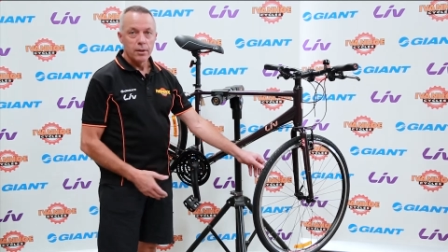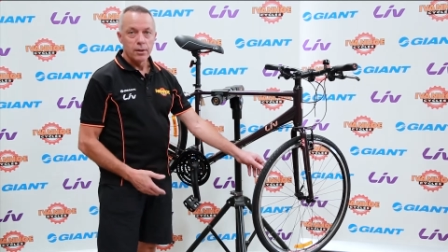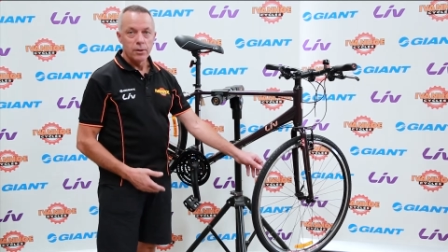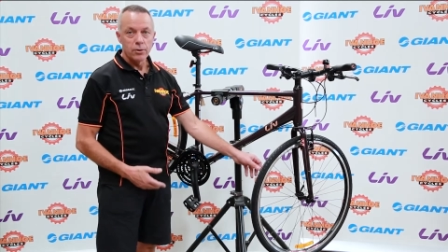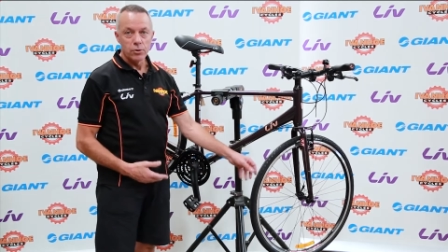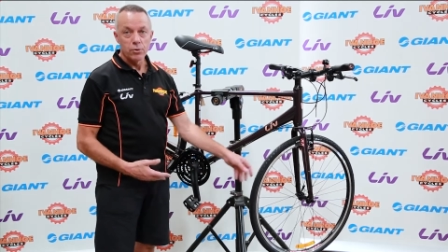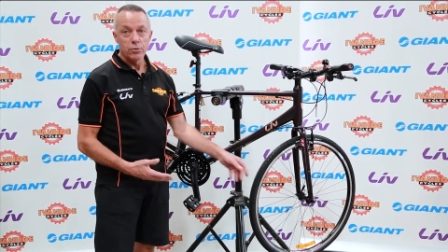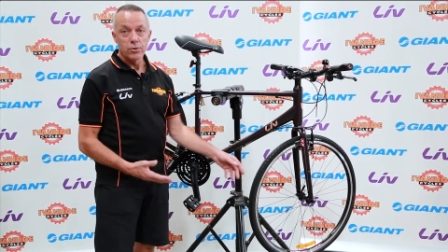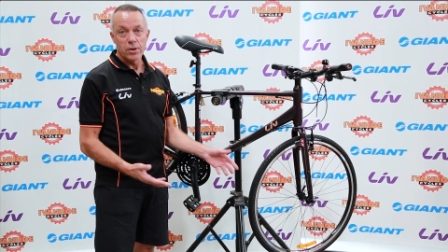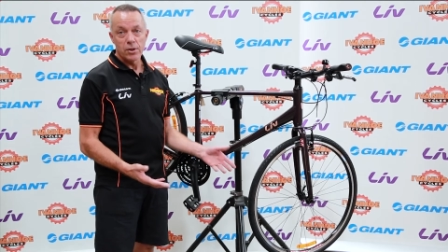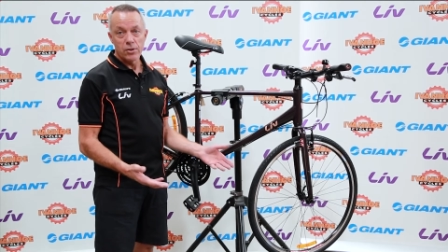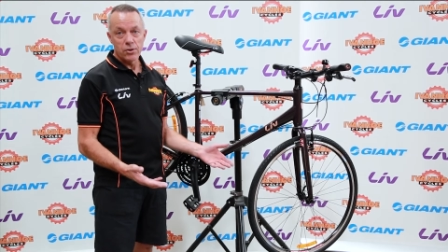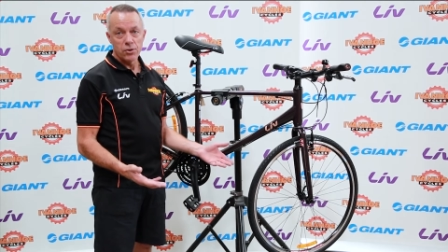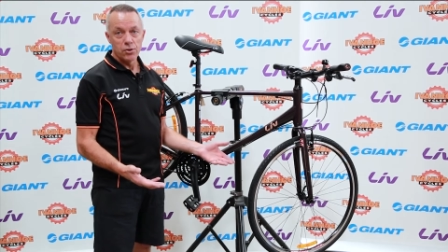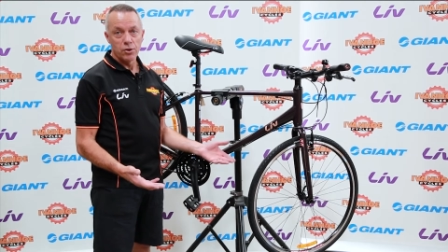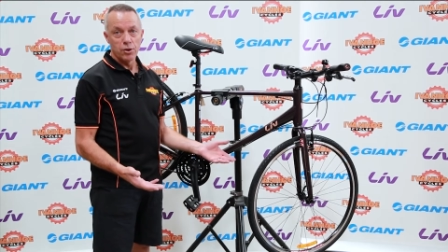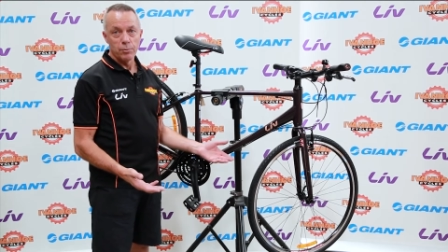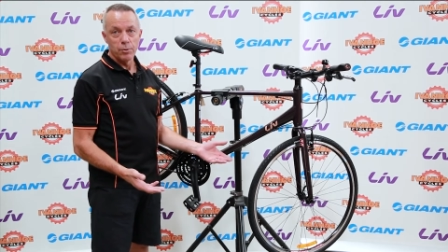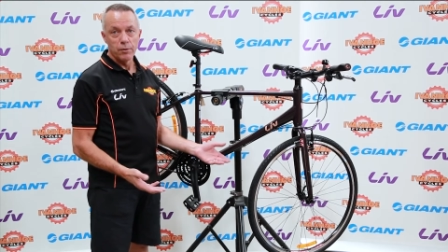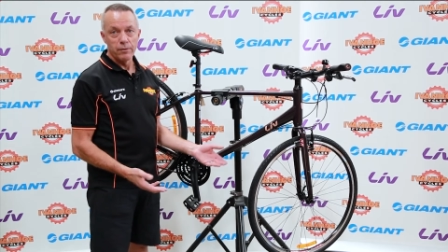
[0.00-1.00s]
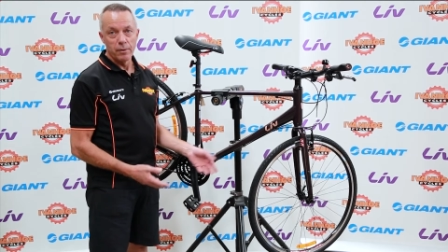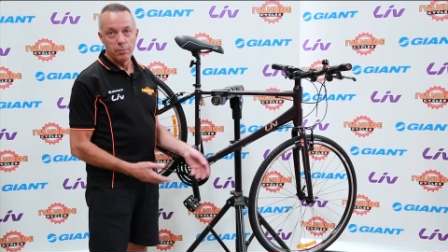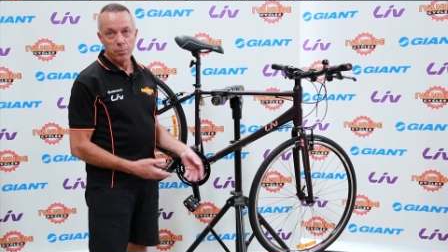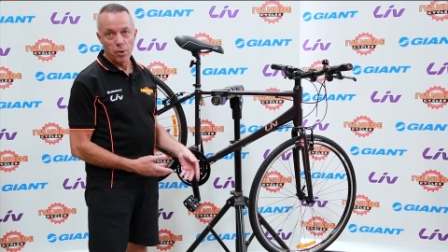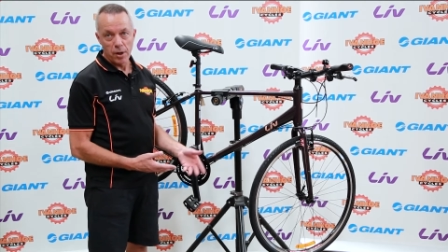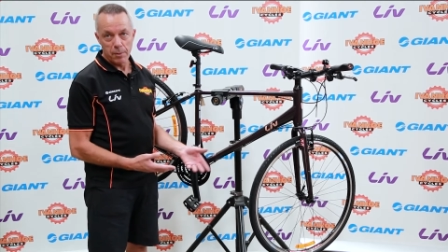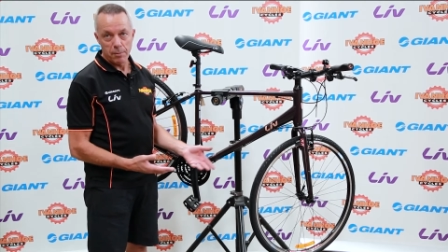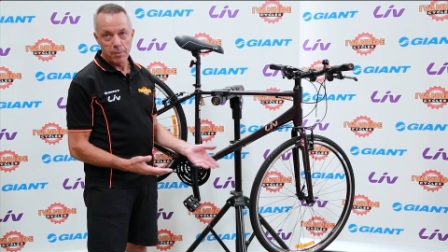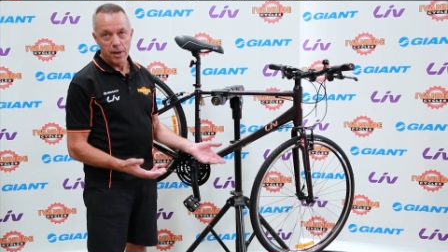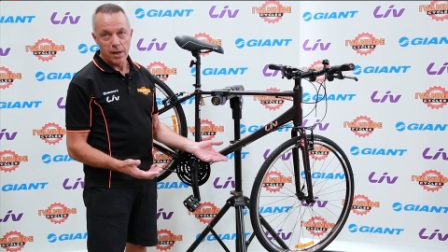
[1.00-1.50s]
it's also suitable for
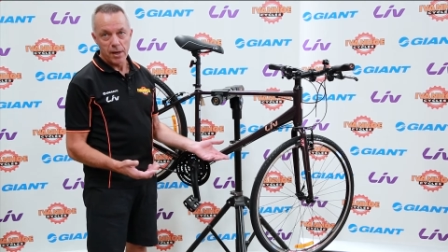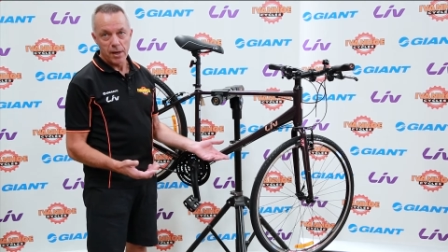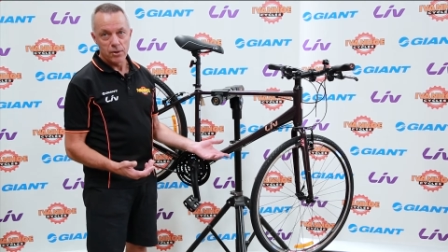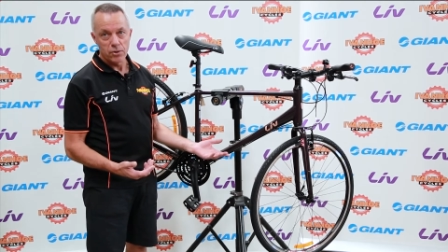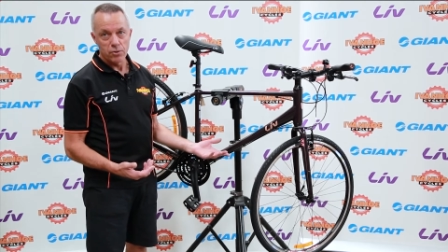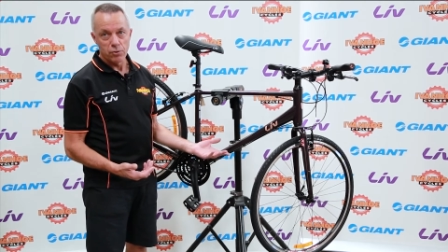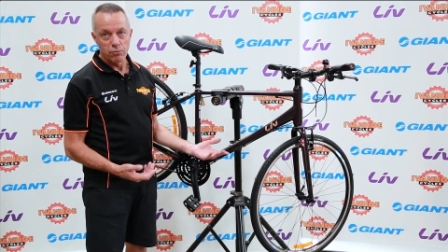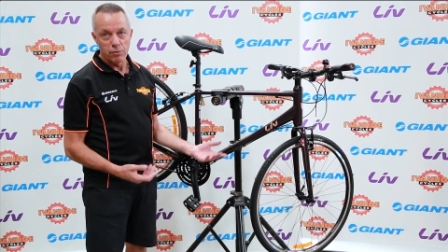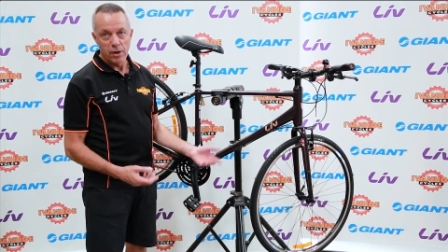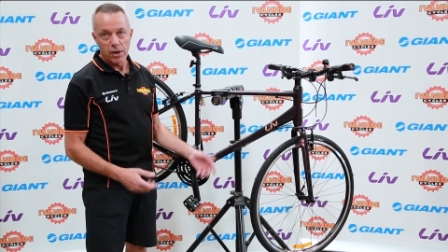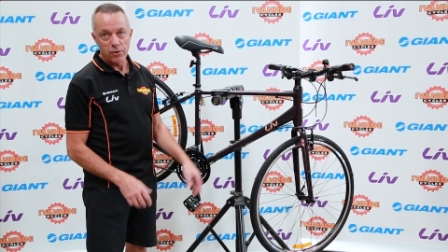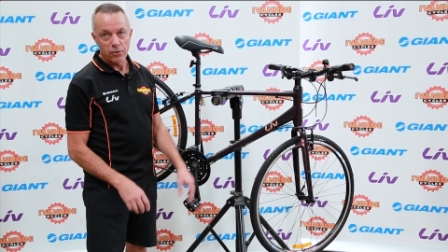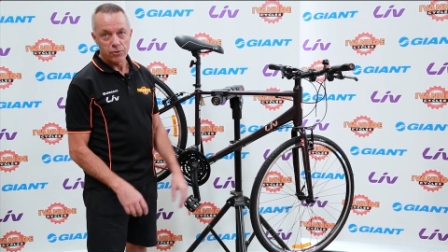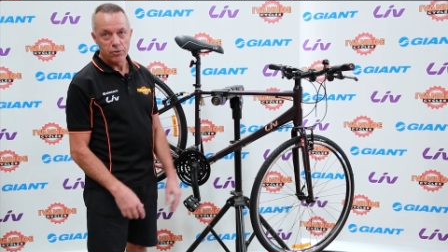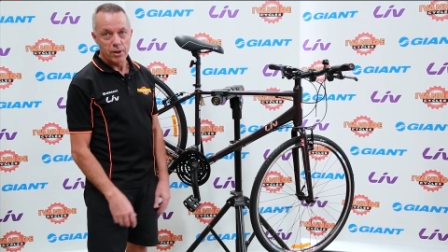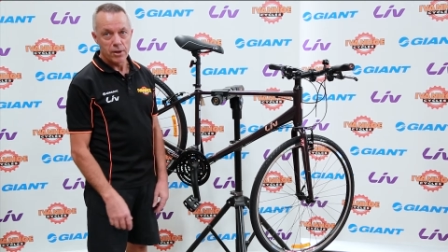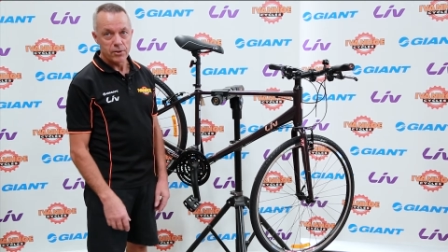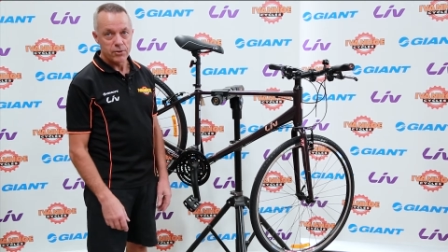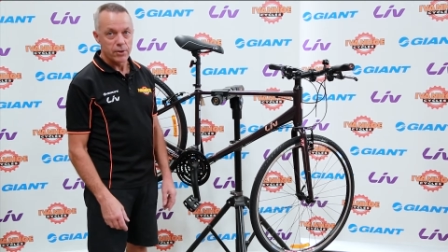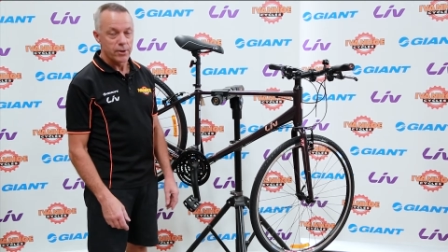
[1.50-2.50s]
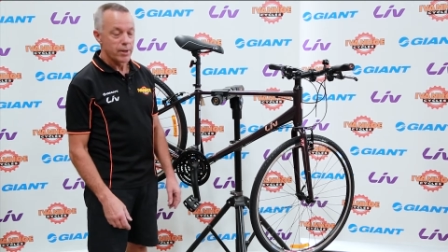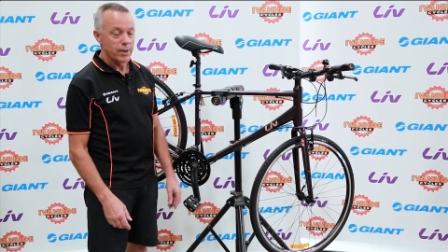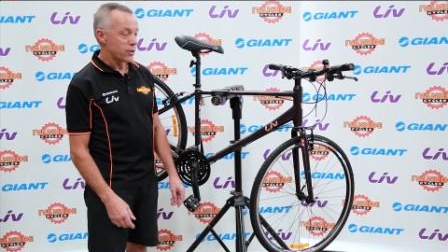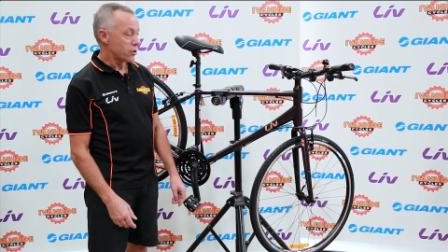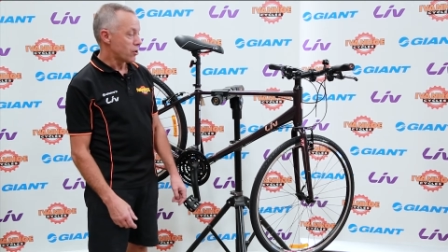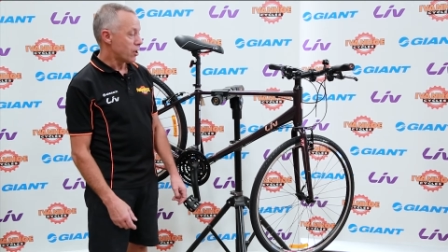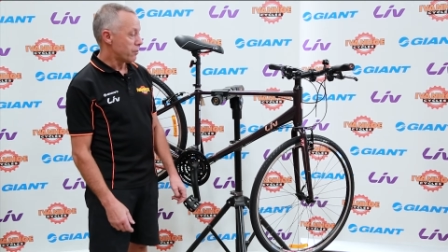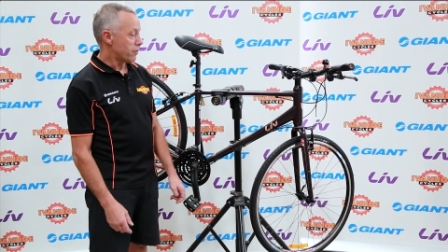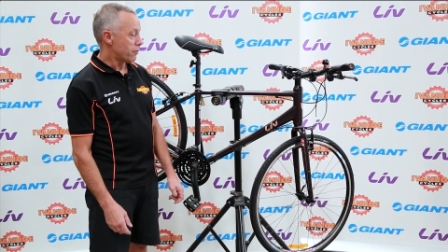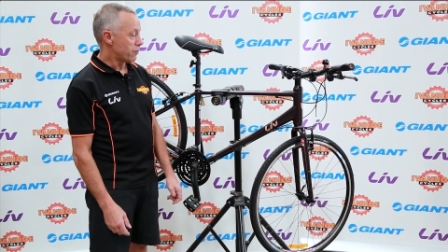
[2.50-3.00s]
bike paths or rail trails on that
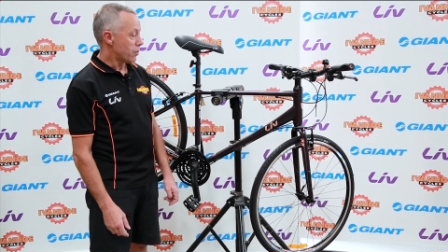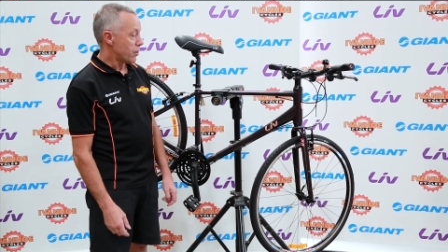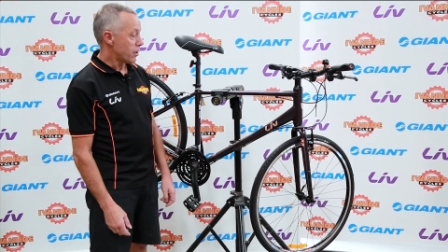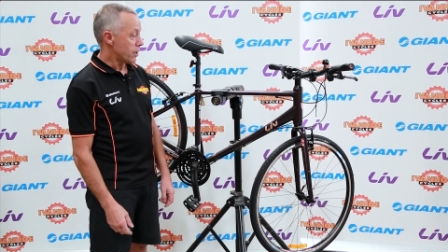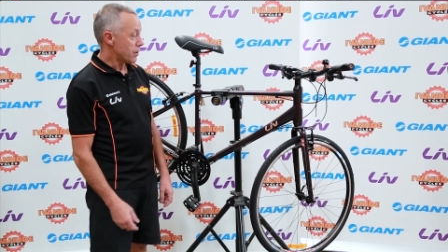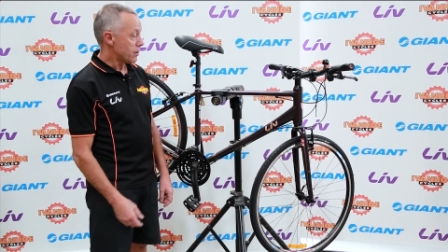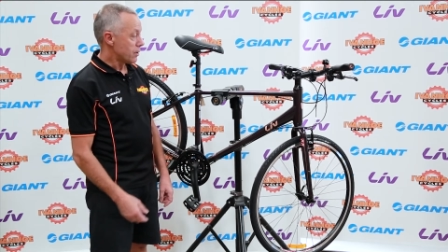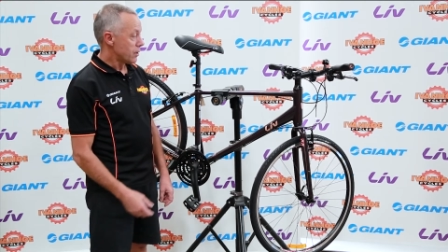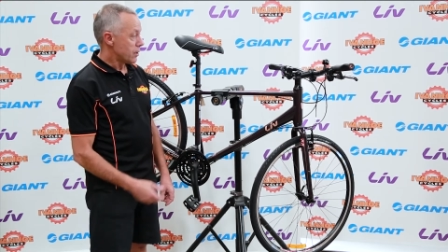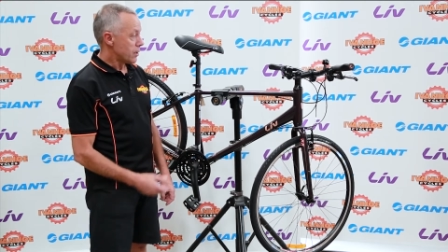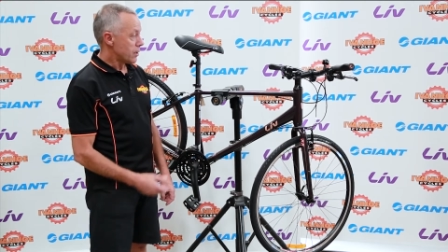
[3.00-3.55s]
type of riding.